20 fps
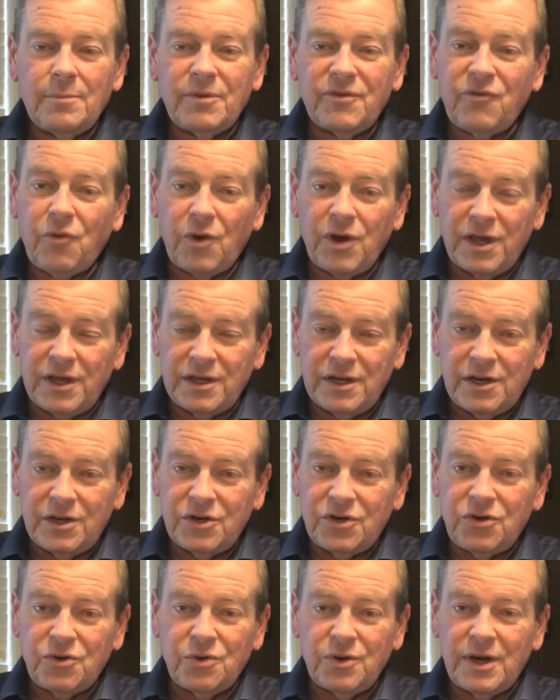Before you get
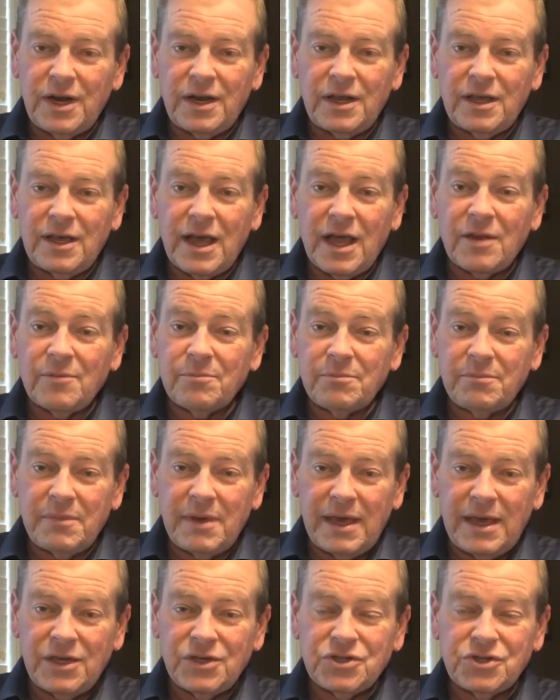into doing any kind of
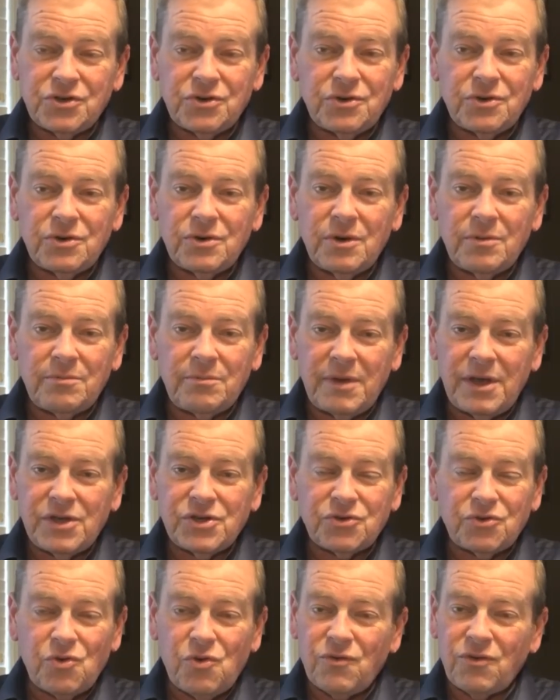major
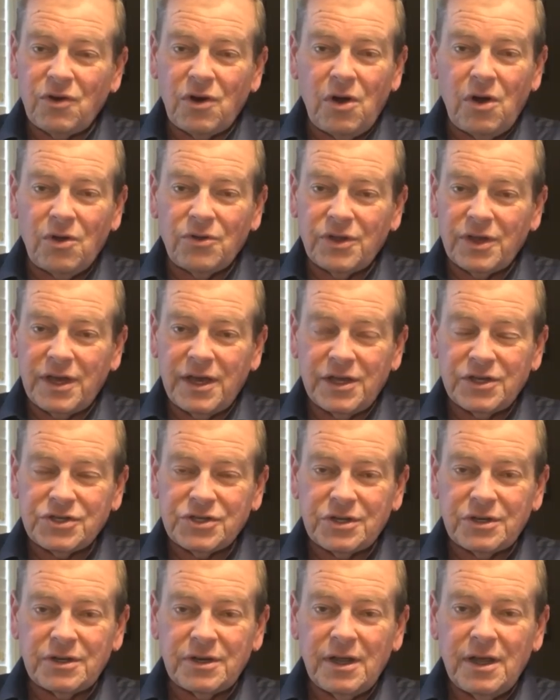overhaul in the
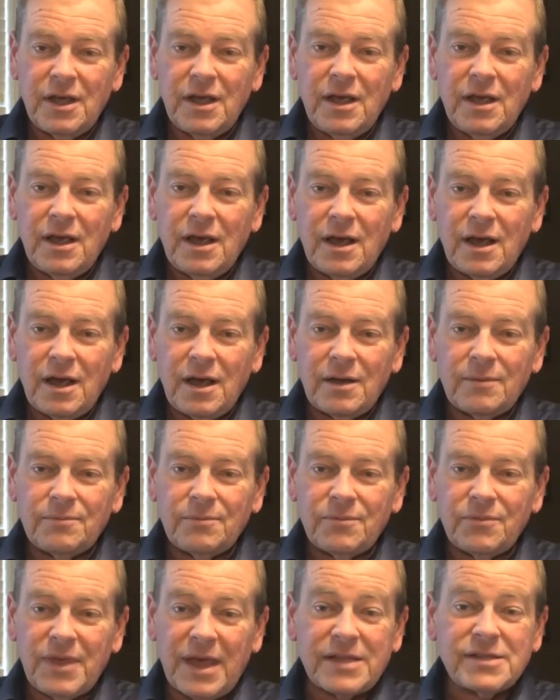kitchen,
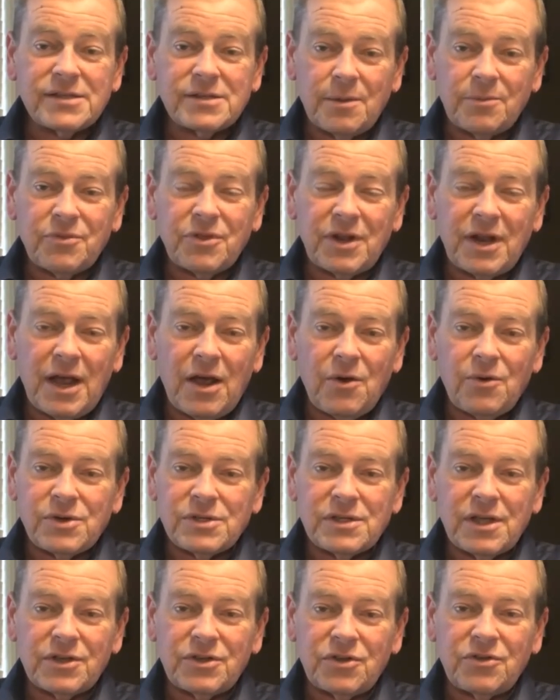that's something I
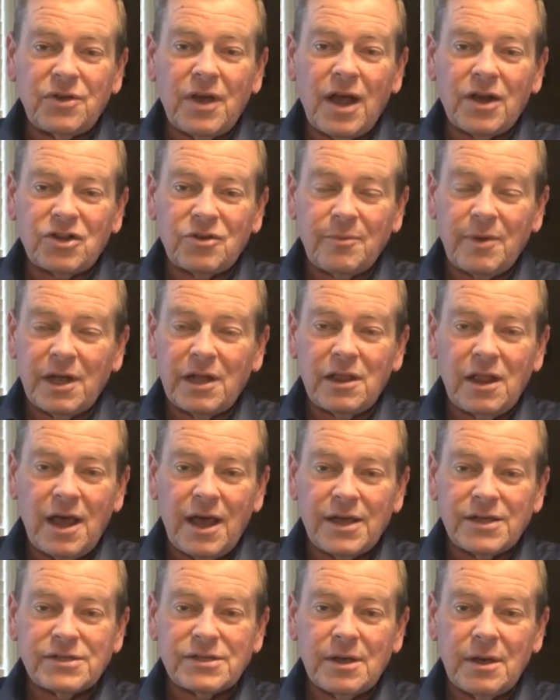always like to talk to my
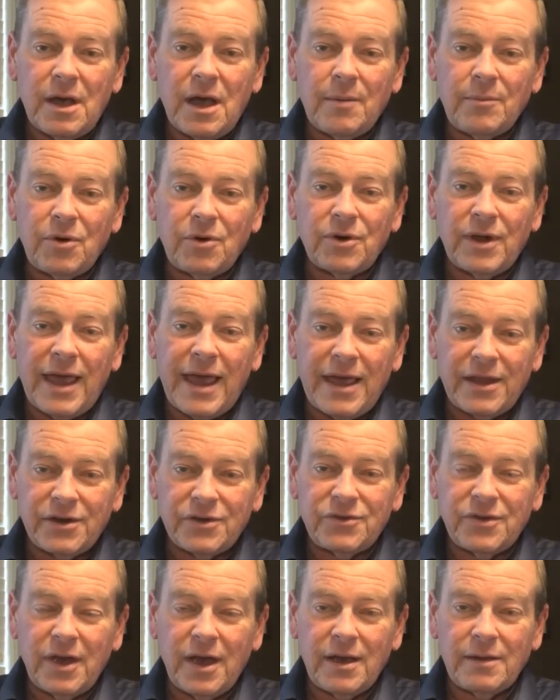clients about ahead
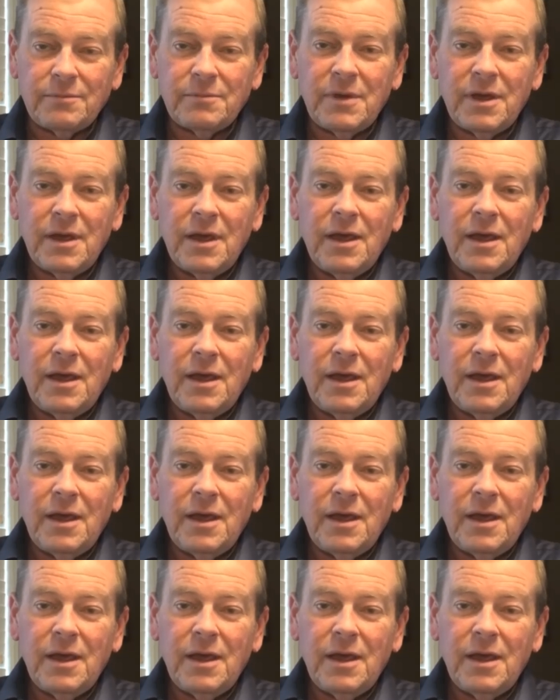of time.